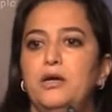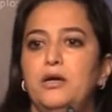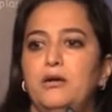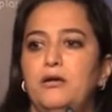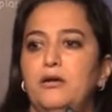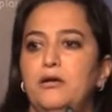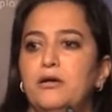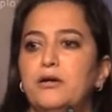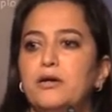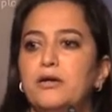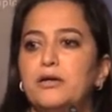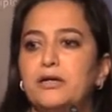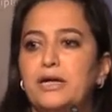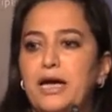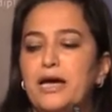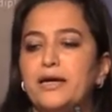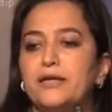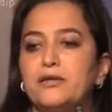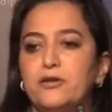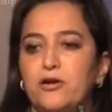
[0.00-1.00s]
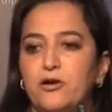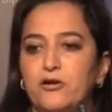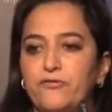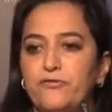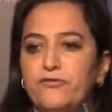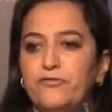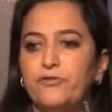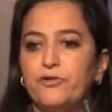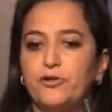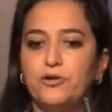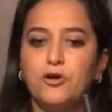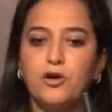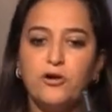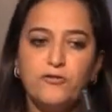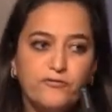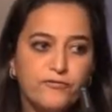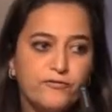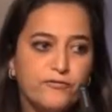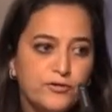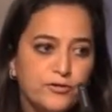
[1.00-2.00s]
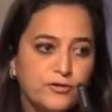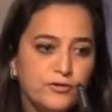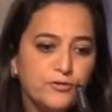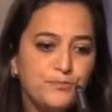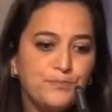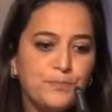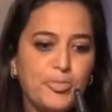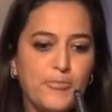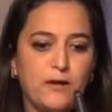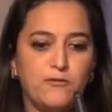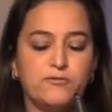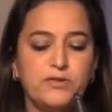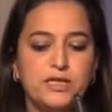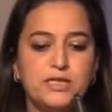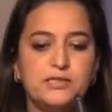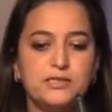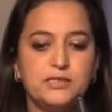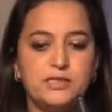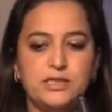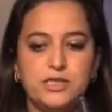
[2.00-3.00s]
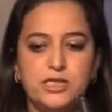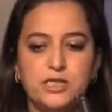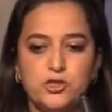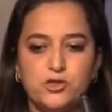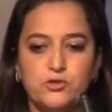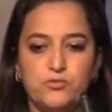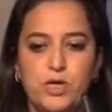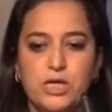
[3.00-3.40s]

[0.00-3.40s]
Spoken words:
kind of destination.